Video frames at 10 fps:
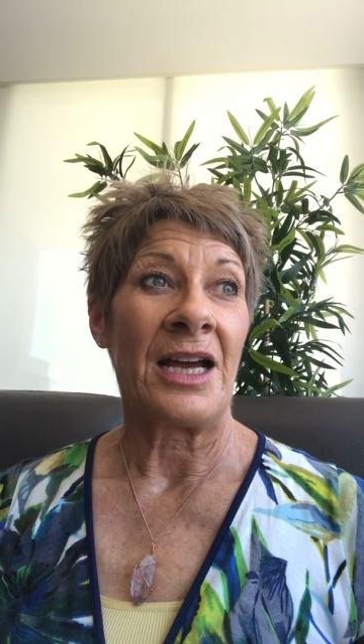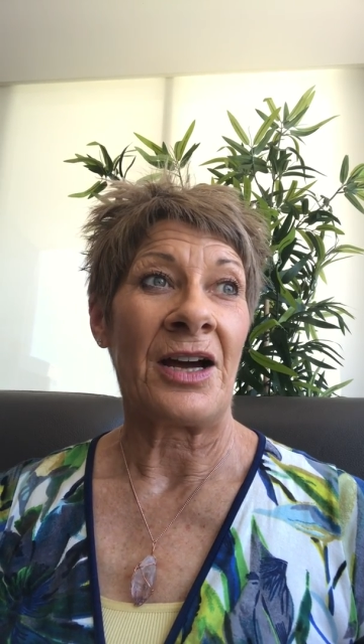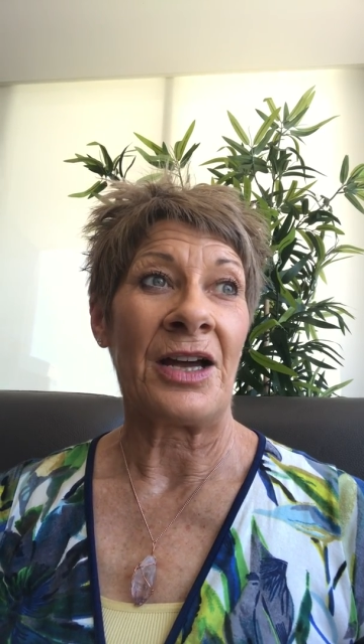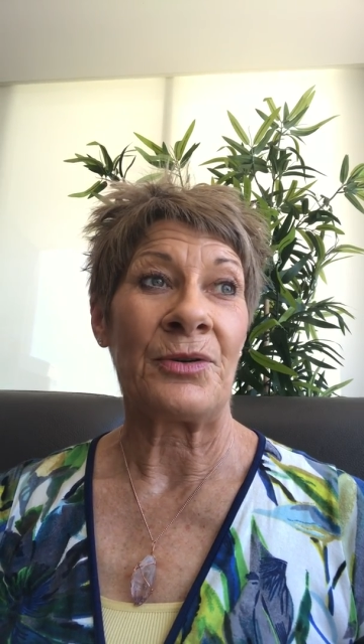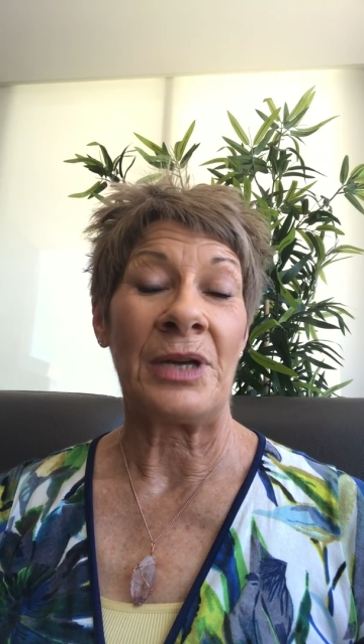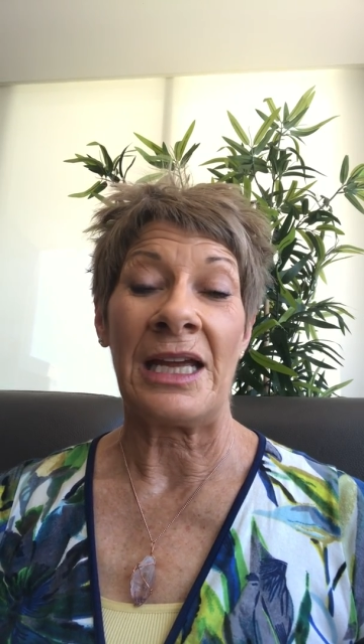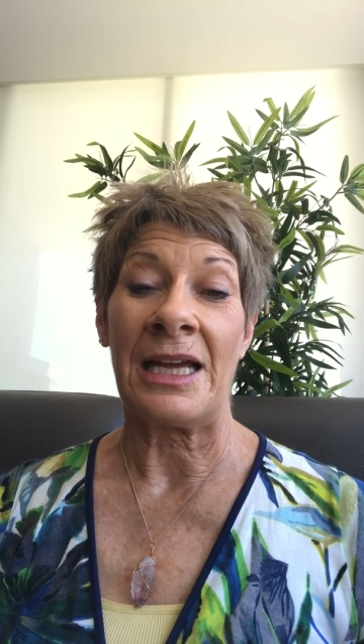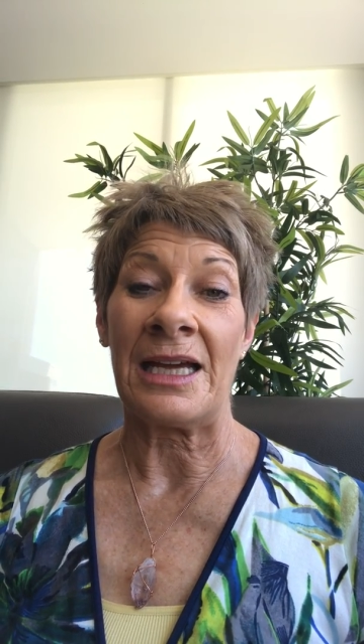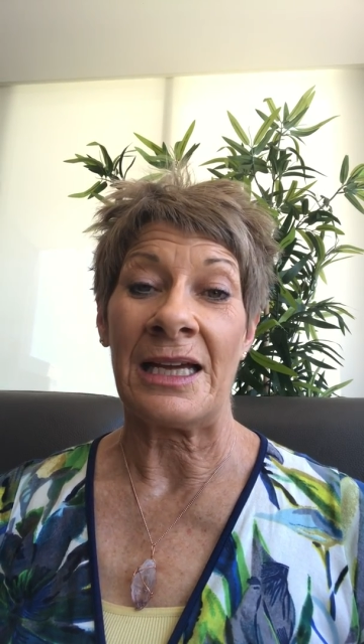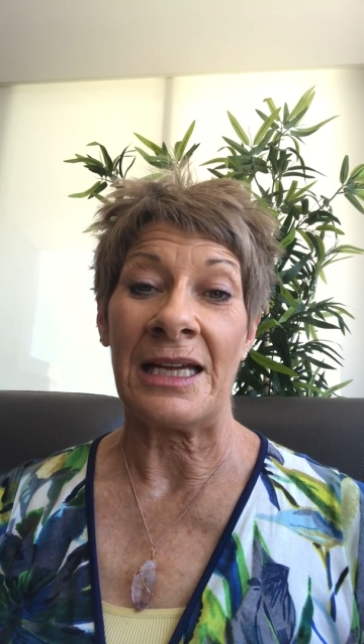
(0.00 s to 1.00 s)
I
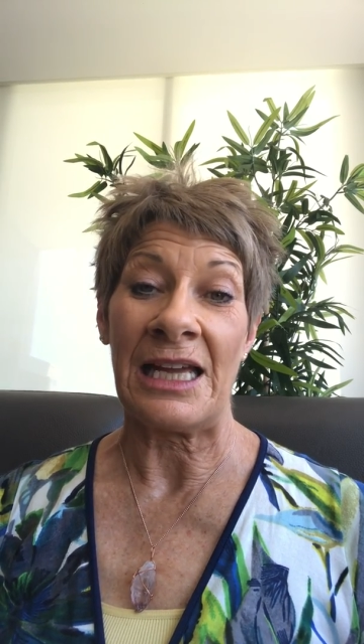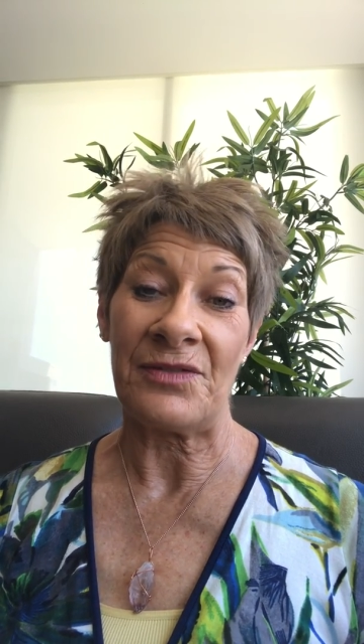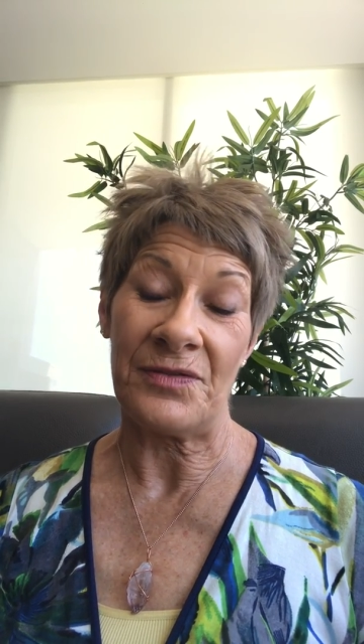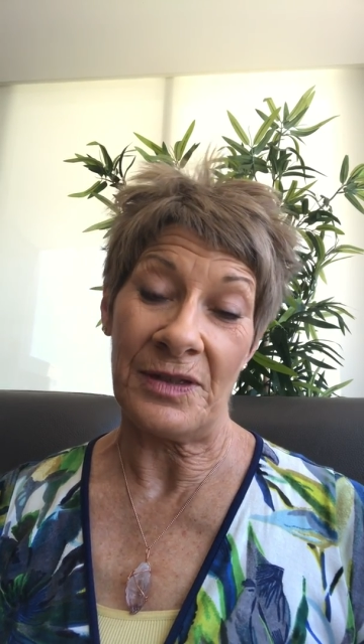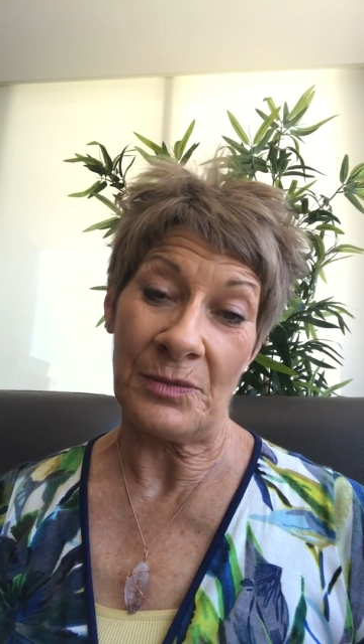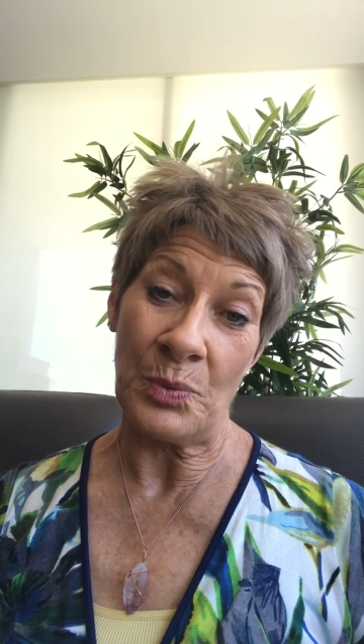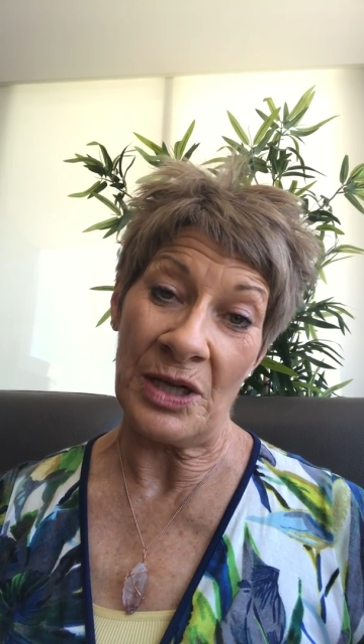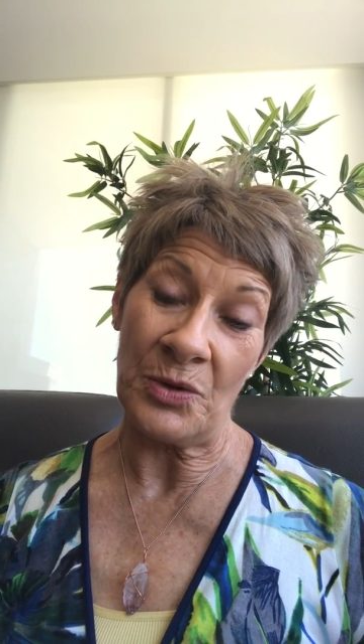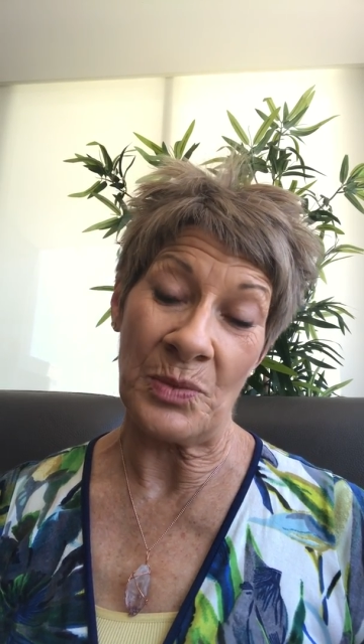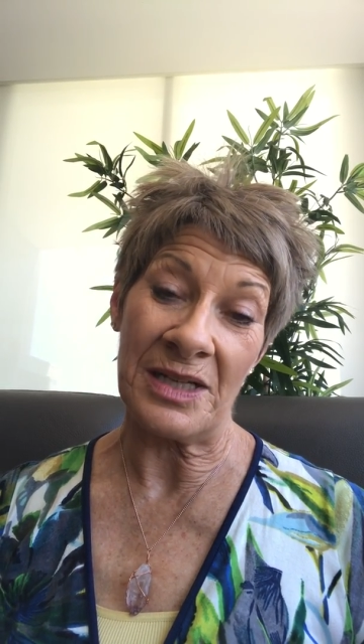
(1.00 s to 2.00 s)
uh, have
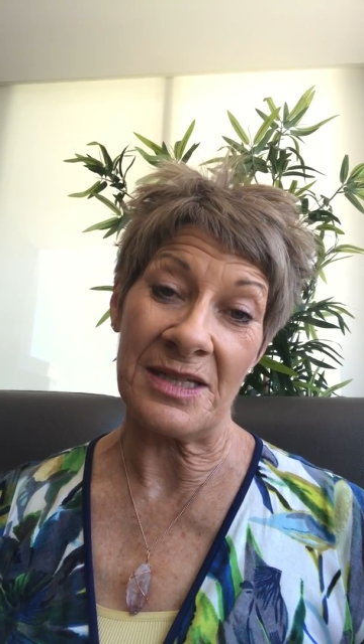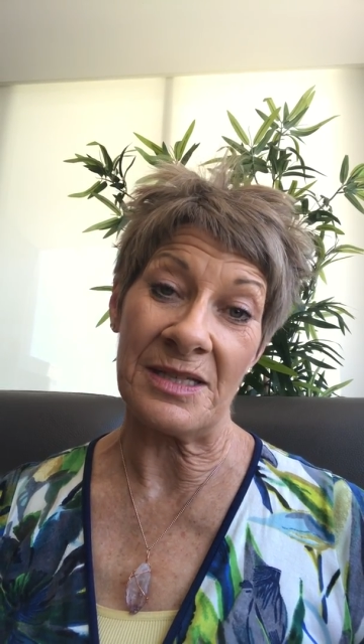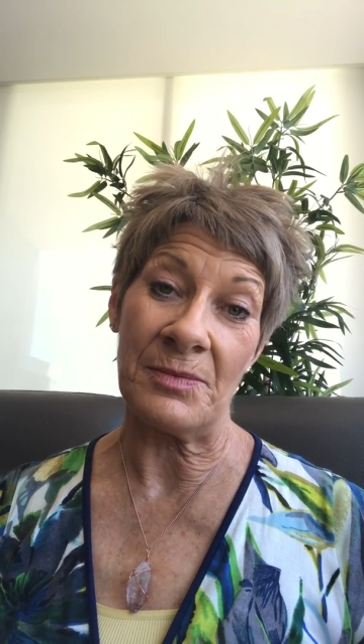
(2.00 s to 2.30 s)
one on one